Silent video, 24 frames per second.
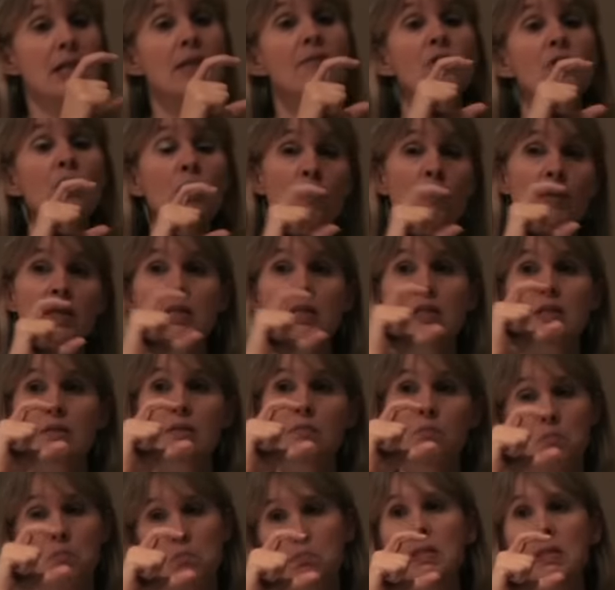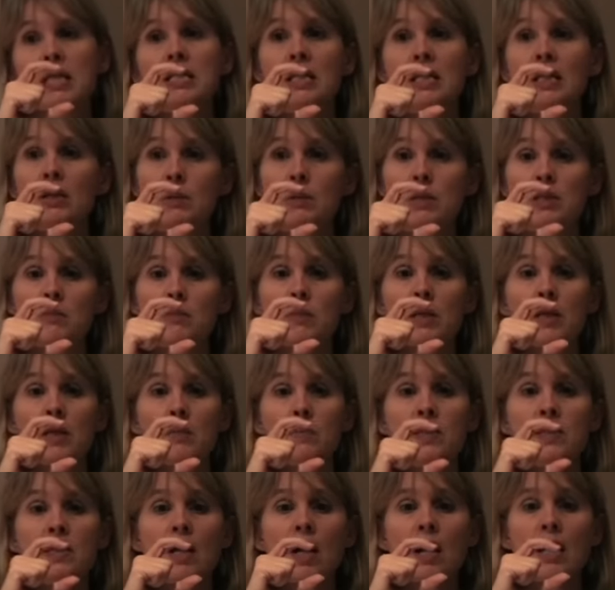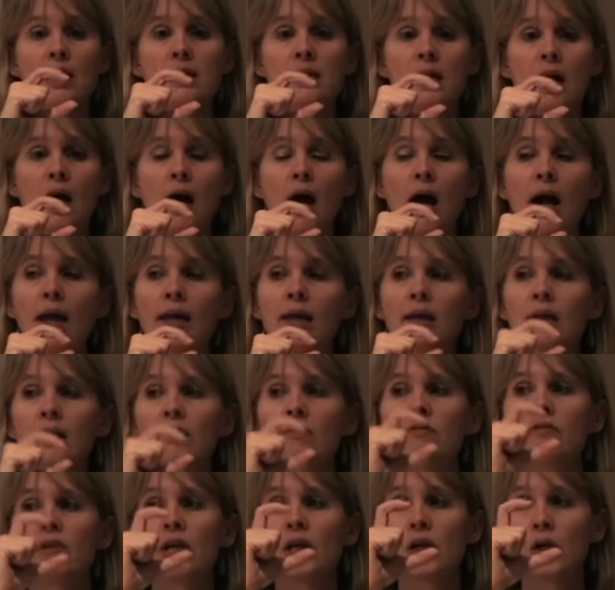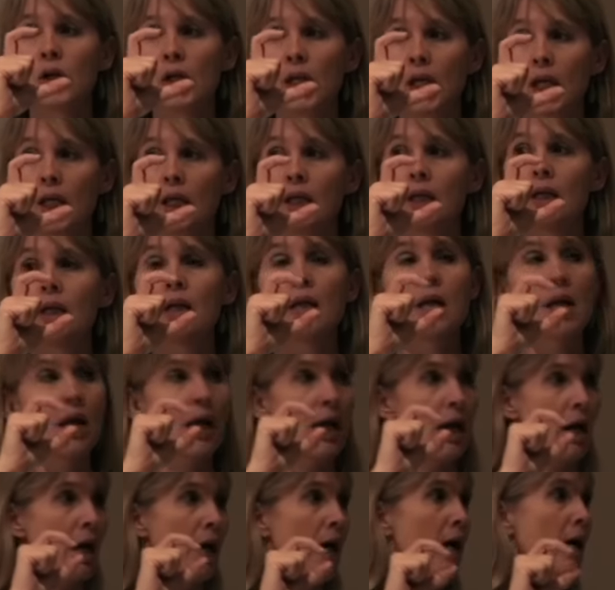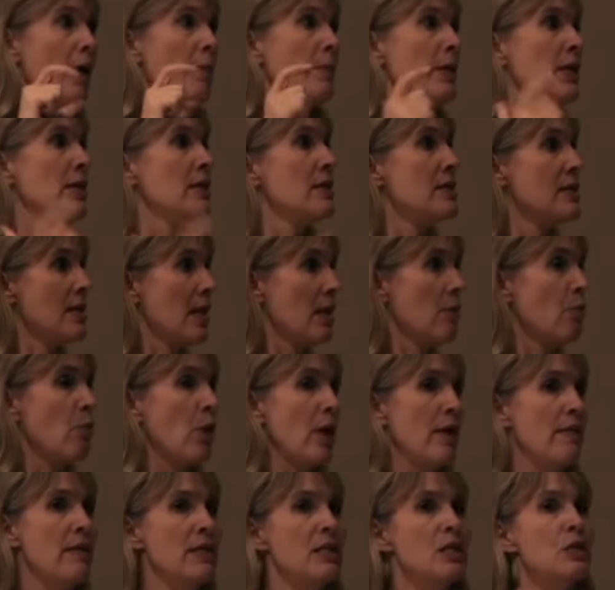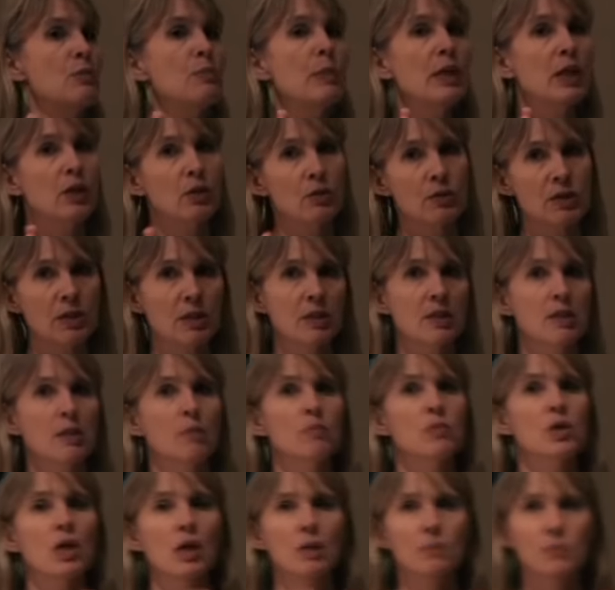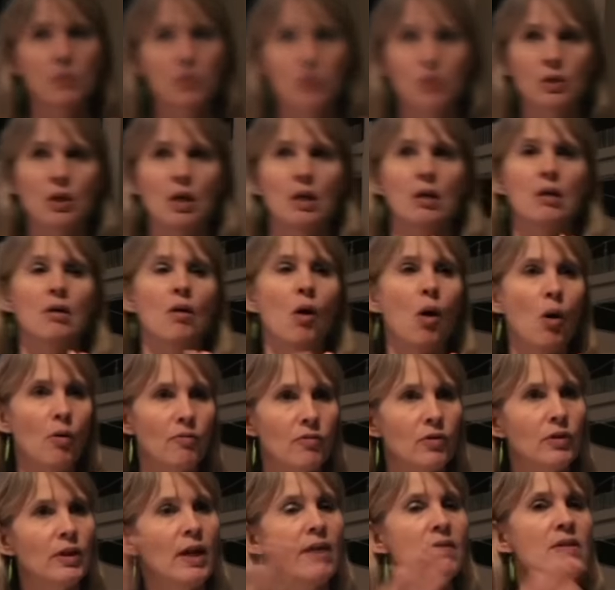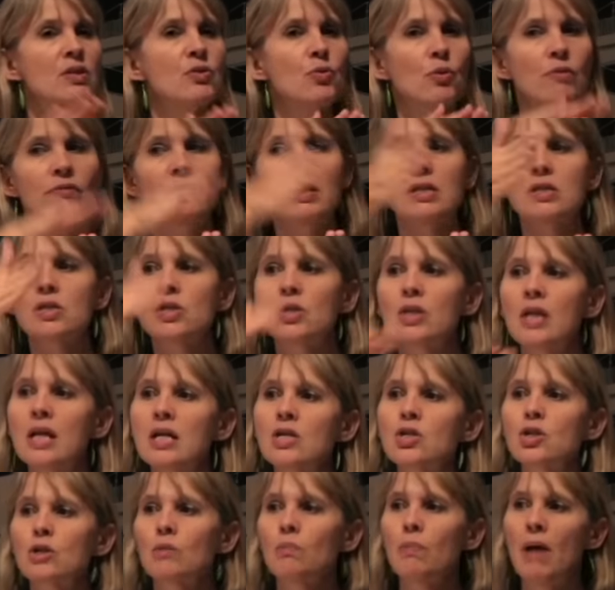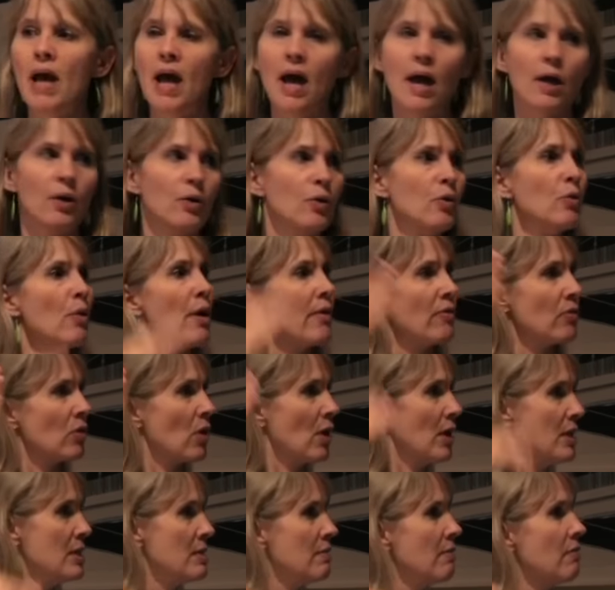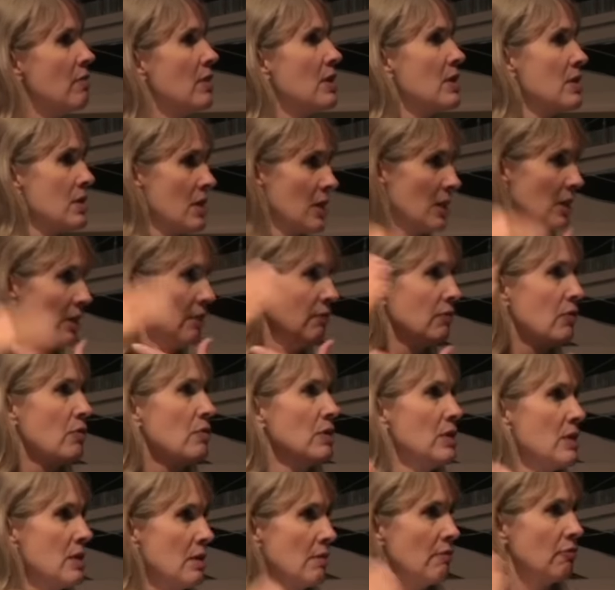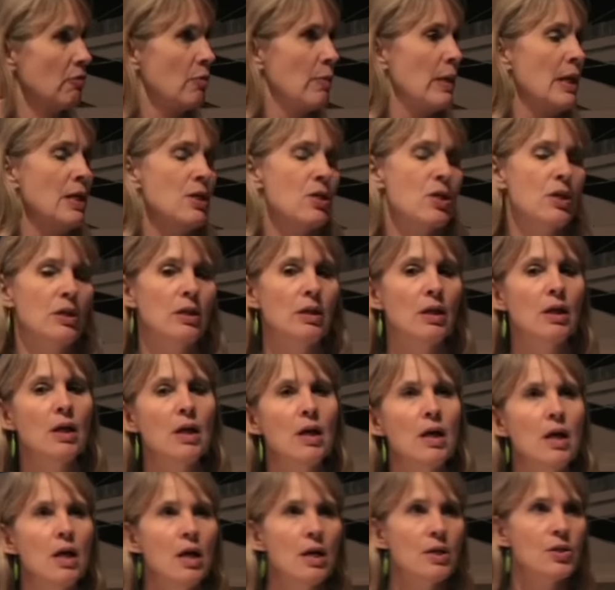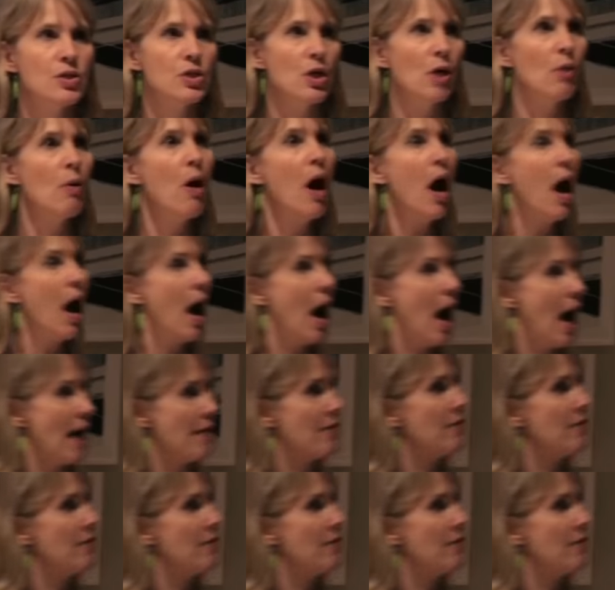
even though this basically means medium size, I can vary it in the same way that speakers can sometimes overlay the sort of intonation pattern or other kinds of things to give you this information. So I